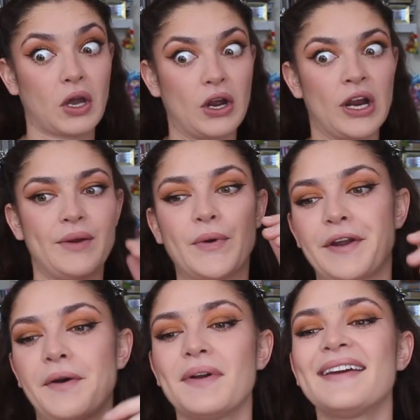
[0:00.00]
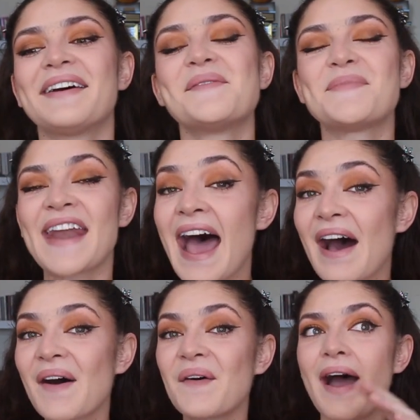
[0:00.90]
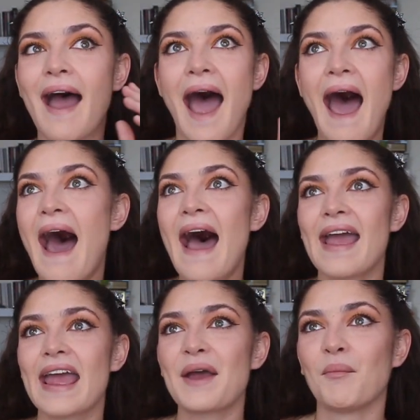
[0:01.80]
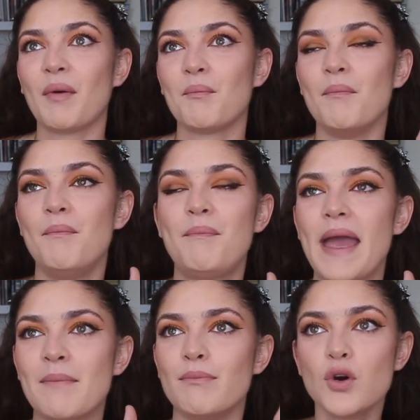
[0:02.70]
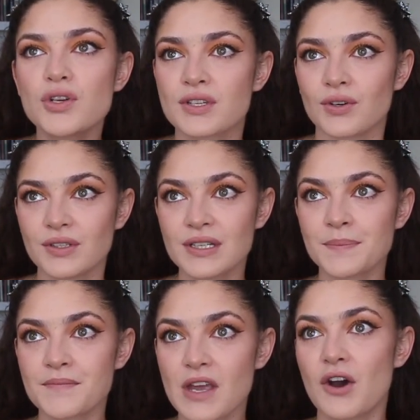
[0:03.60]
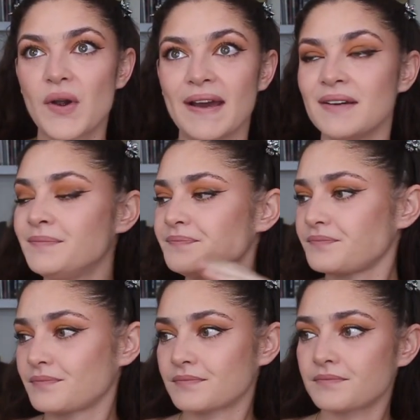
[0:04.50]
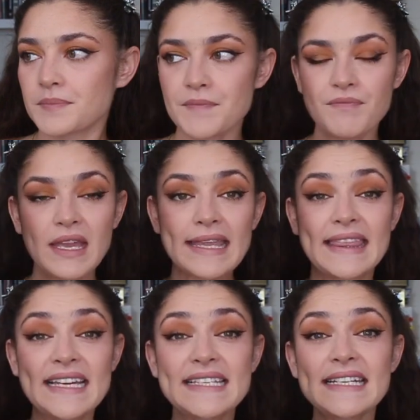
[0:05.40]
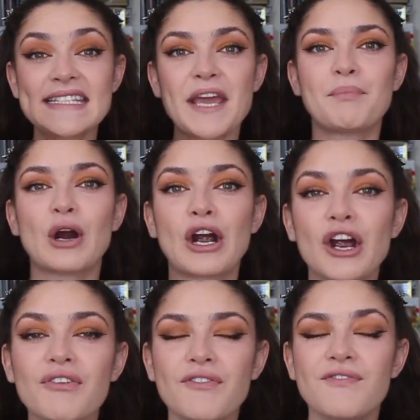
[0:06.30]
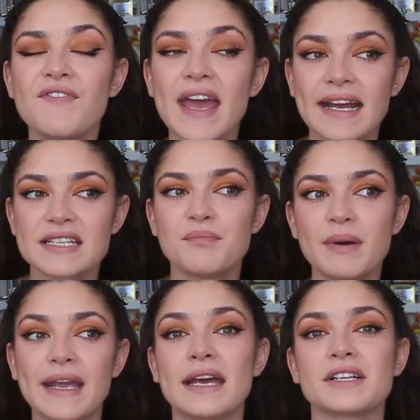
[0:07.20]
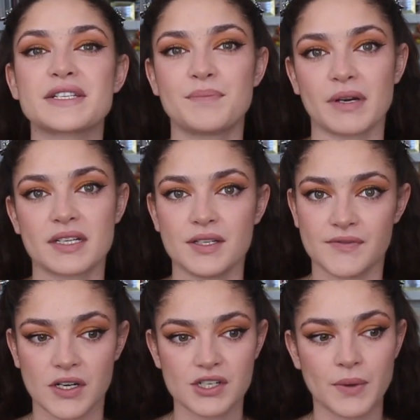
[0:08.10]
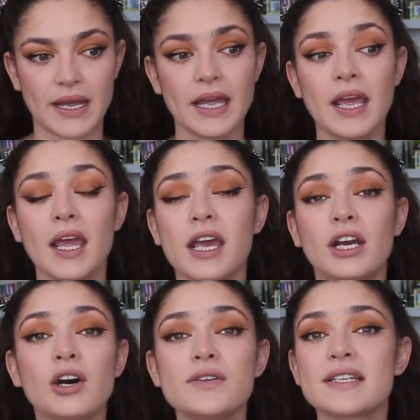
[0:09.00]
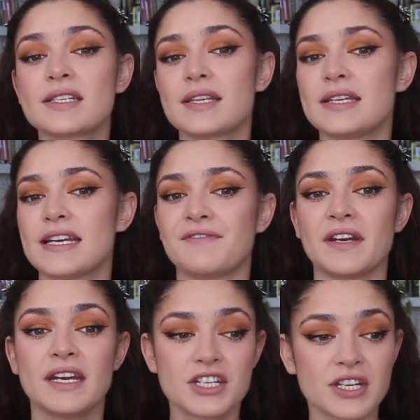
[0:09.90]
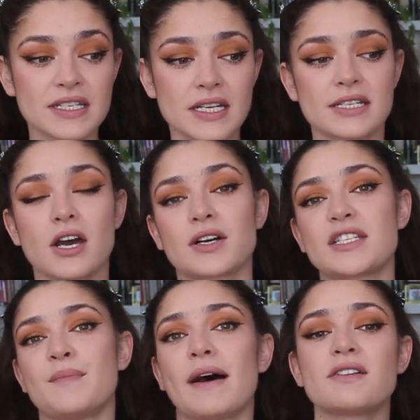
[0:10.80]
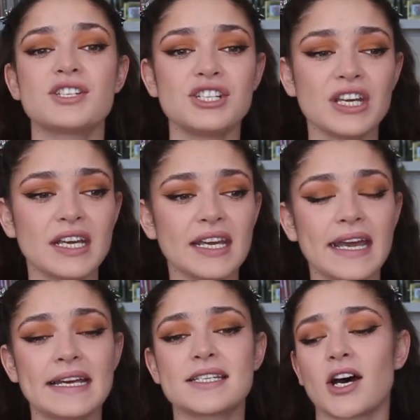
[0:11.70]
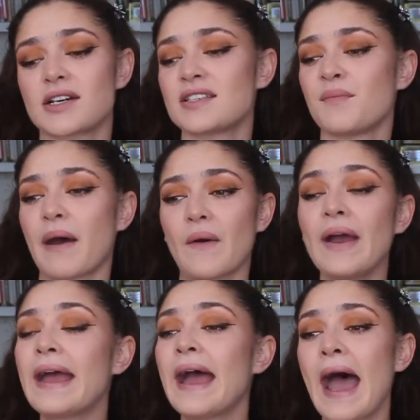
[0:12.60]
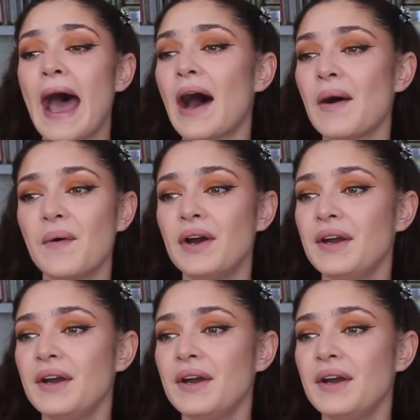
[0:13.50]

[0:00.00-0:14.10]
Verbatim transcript: all right, weirdo. But now I am bamboozled, okay? This is a perfect beginner's book to feng shui. It goes into the definitions, it talks about qi, it talks about how